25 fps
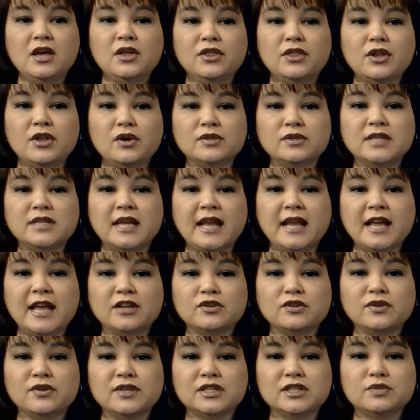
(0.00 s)
Those that
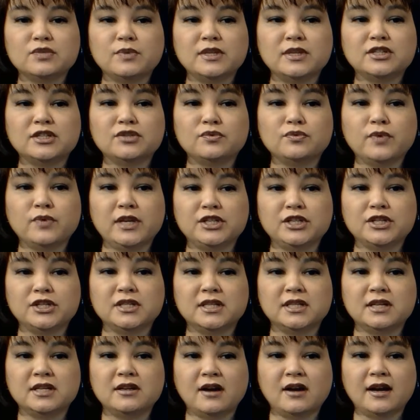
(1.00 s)
entered this region
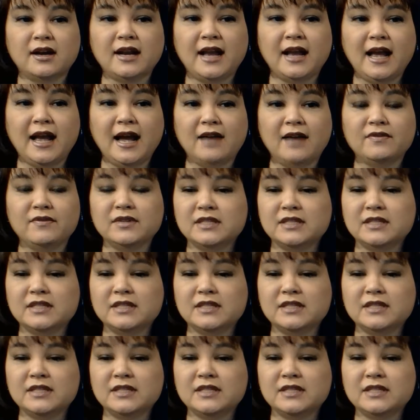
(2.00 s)
did not have the